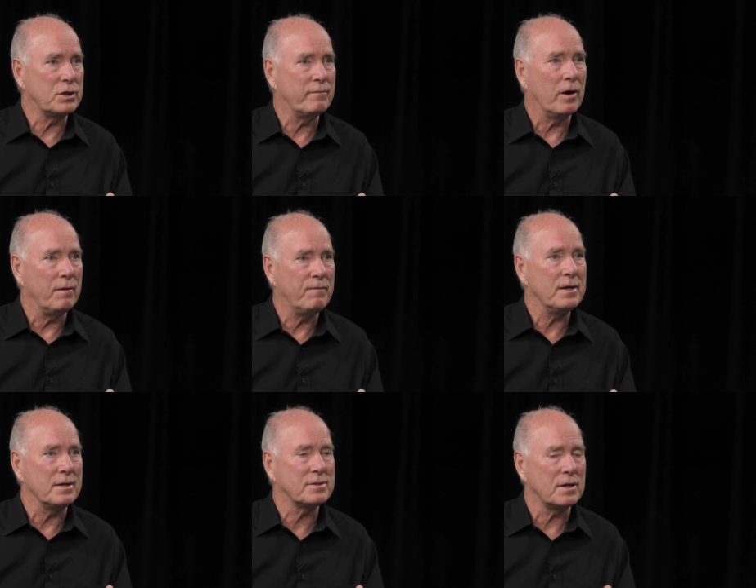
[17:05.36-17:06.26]
of our
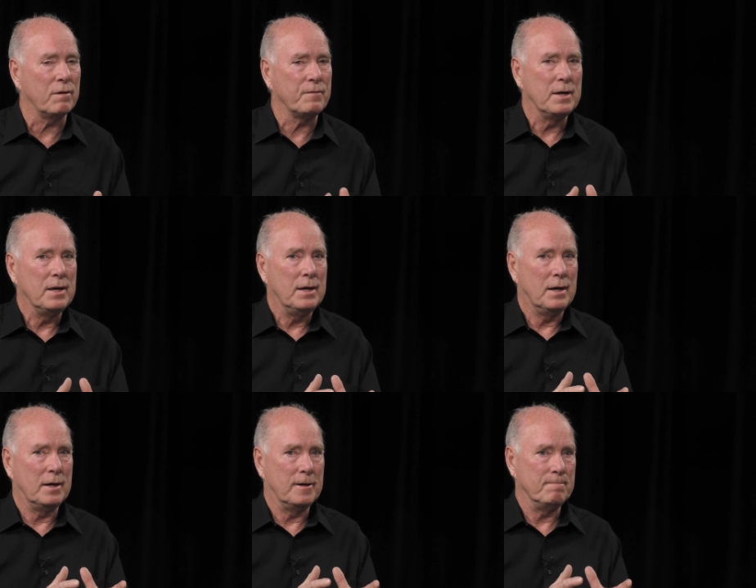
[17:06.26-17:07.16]
event itself.
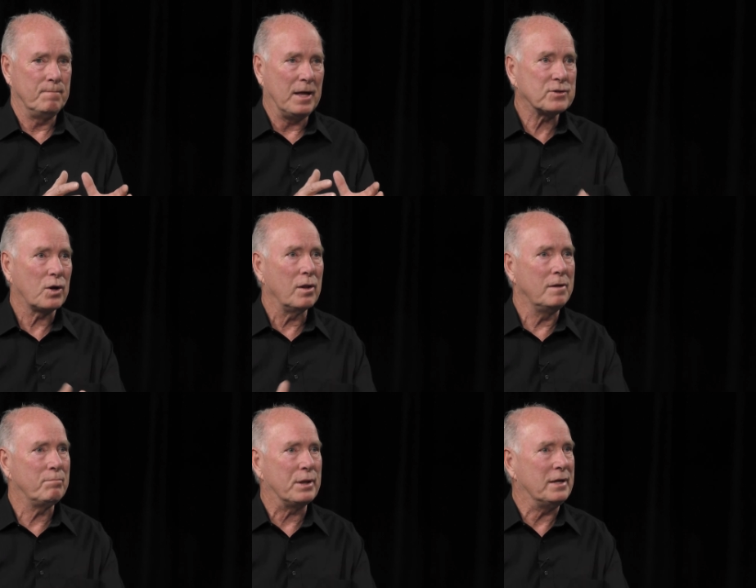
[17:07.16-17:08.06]
Um, that's all
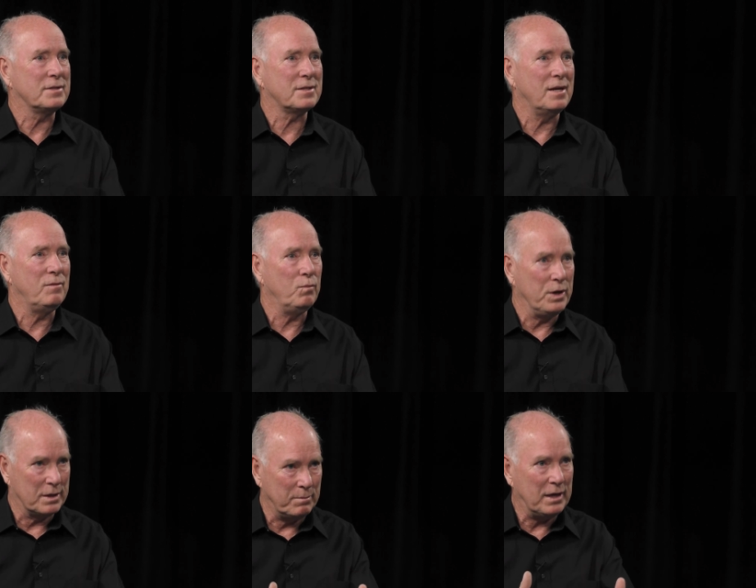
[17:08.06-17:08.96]
in place, and
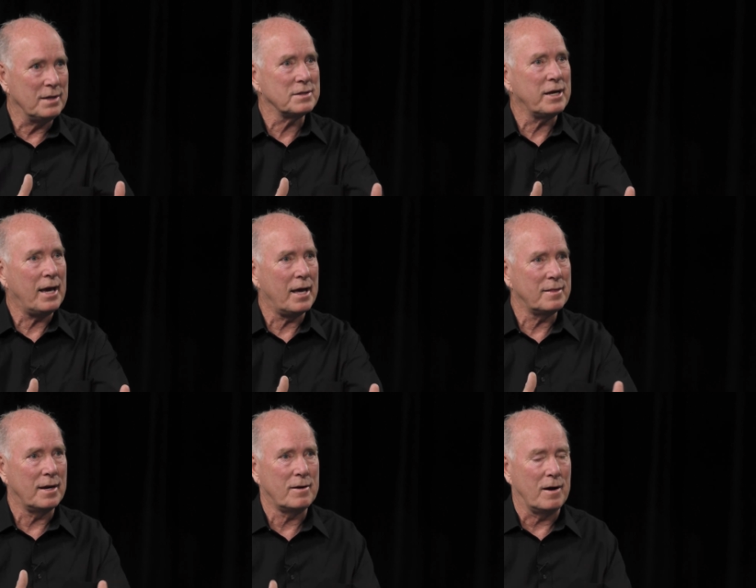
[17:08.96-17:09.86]
we can easily
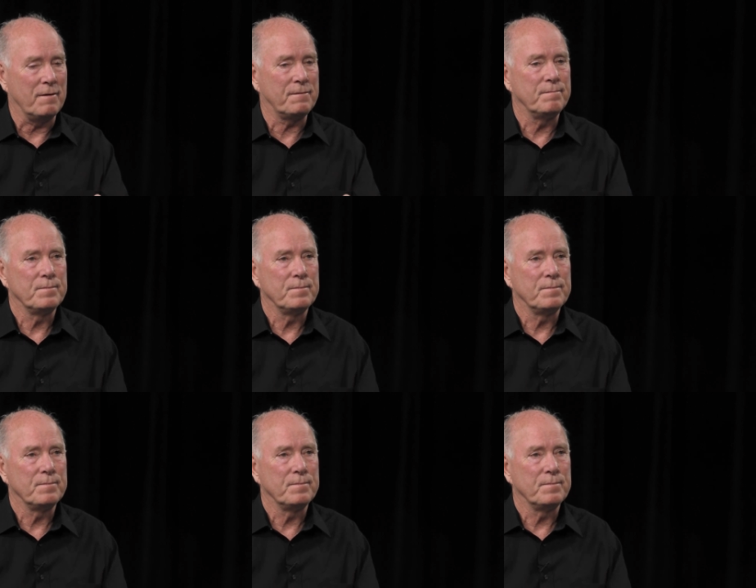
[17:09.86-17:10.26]
hand that off.